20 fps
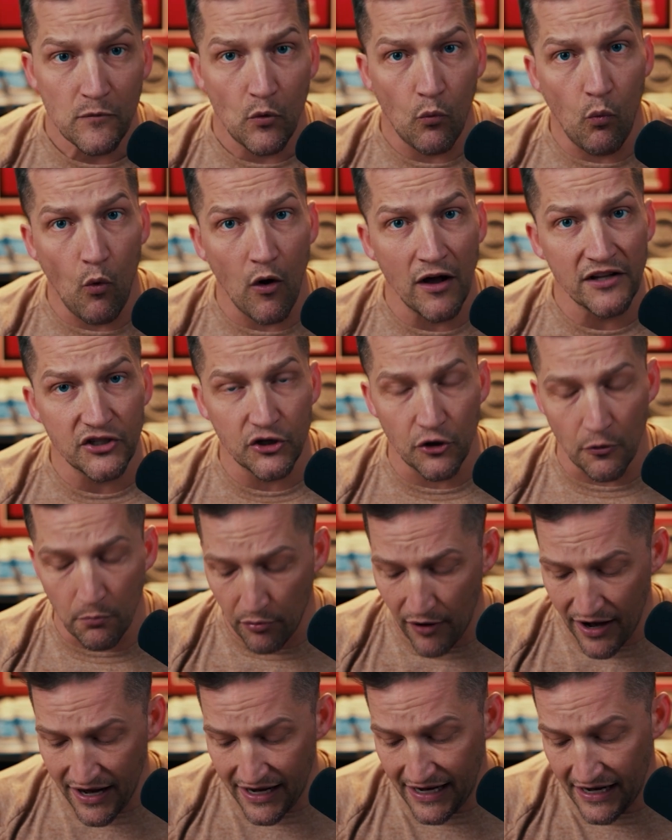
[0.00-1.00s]
once you're
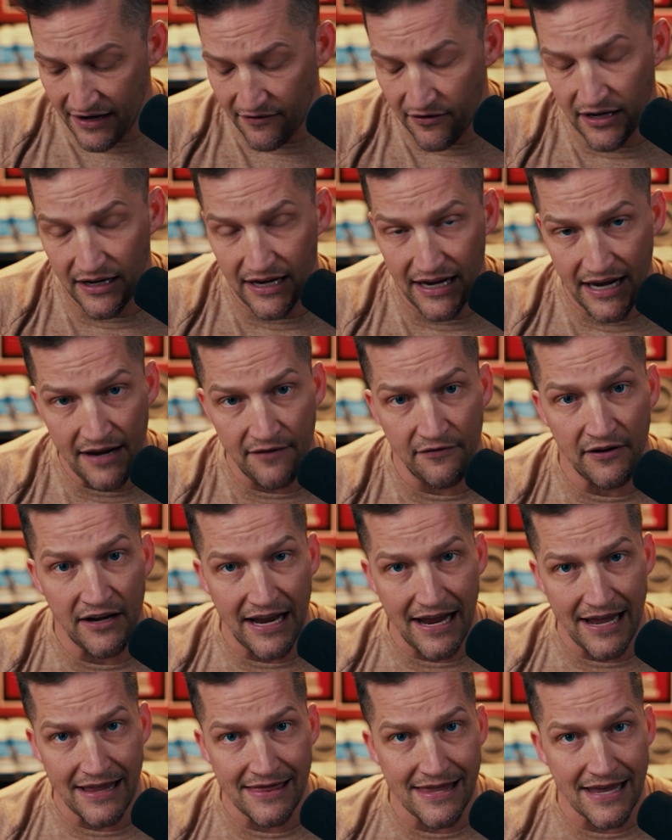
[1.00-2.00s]
breaking even
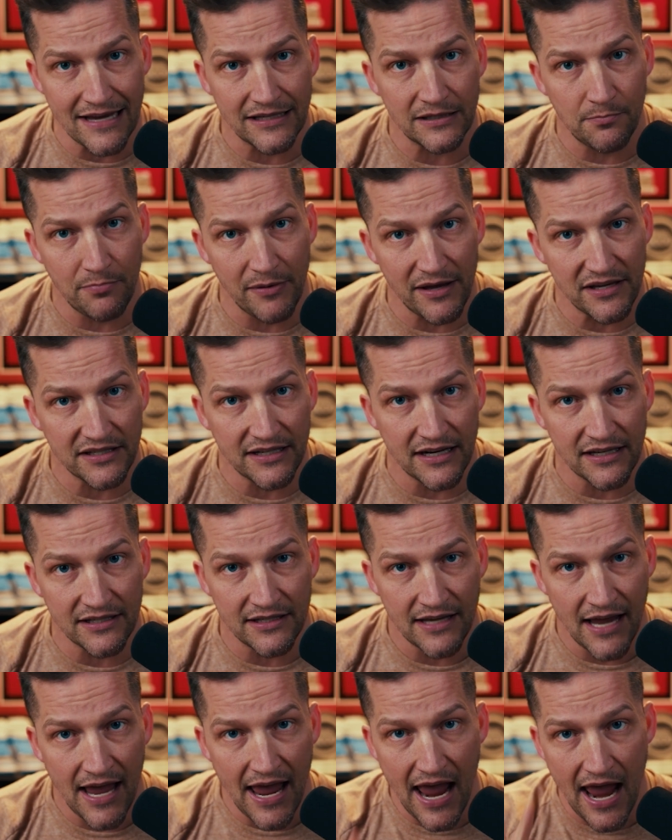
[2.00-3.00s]
in this
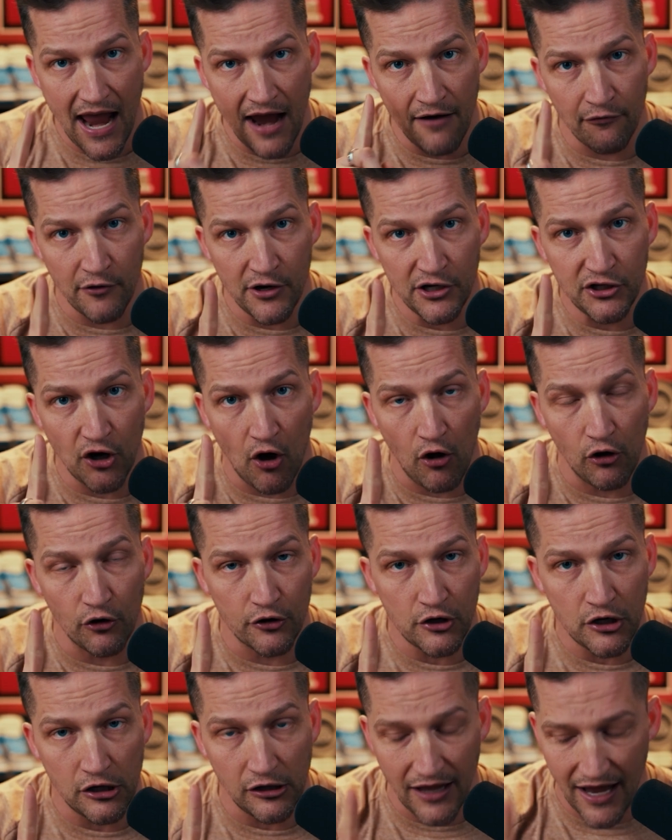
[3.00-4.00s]
business, every
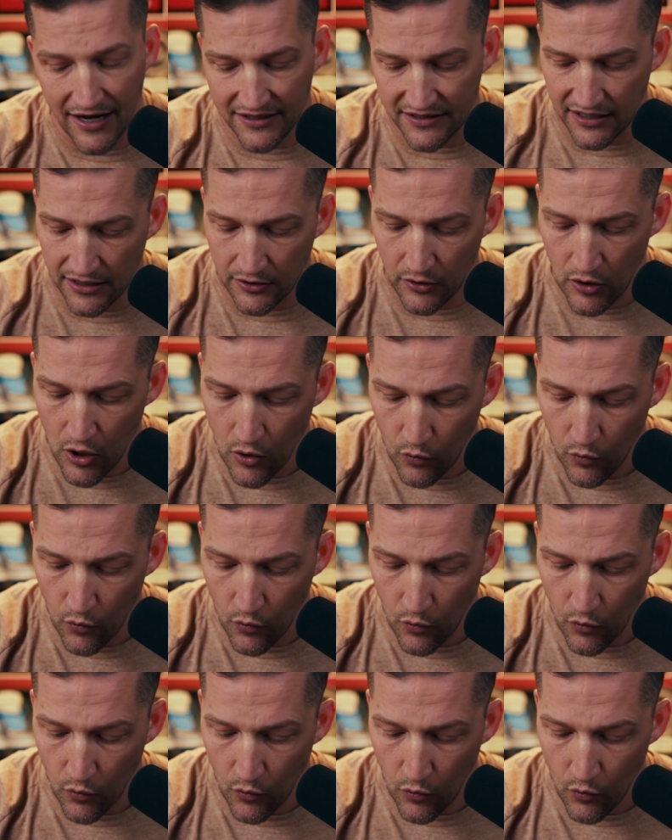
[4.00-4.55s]
dollar collected